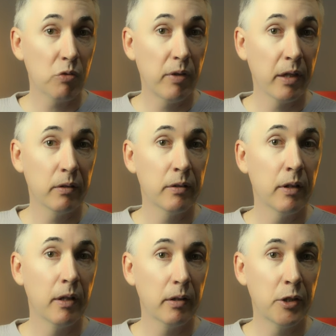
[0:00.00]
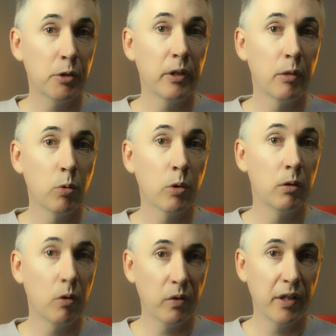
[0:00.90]
Franklin Literary Award
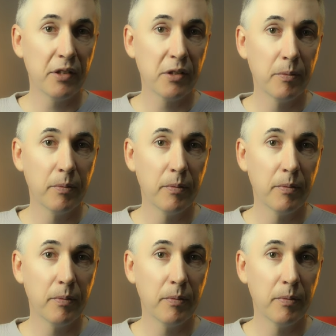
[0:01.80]
long list.